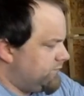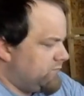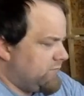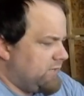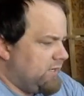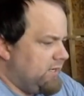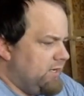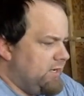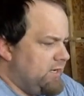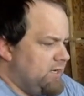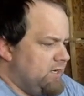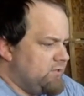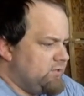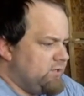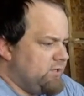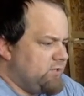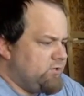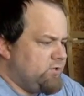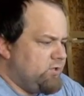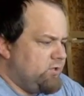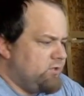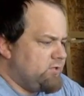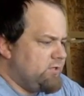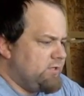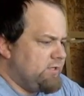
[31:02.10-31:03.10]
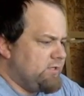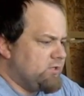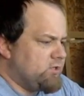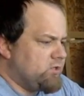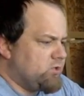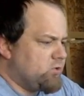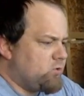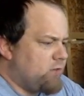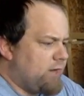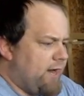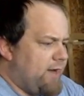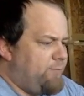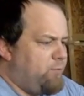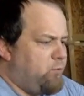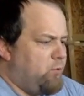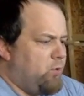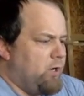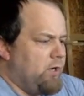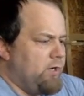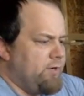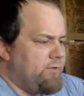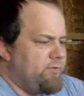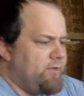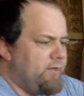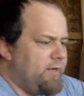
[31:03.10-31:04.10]
and it's just using scrap
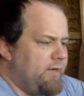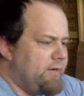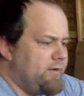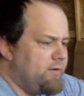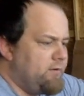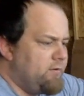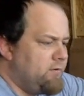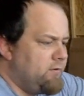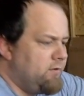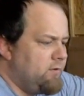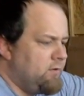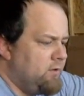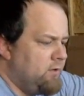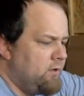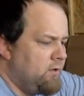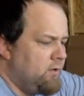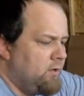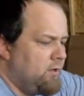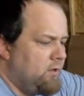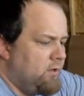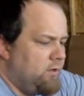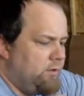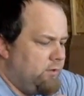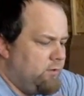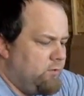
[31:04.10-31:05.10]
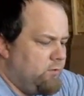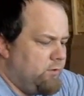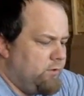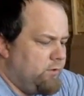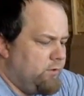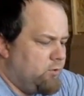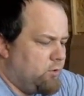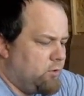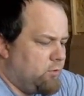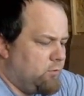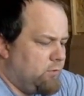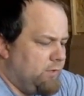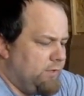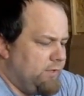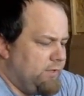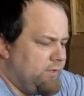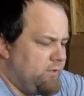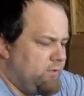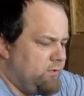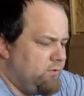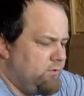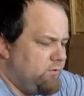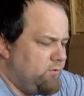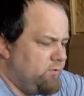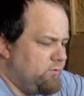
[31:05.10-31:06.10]
wood that you would normally
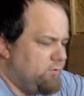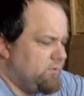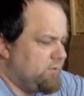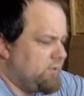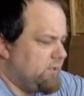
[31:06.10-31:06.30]
use.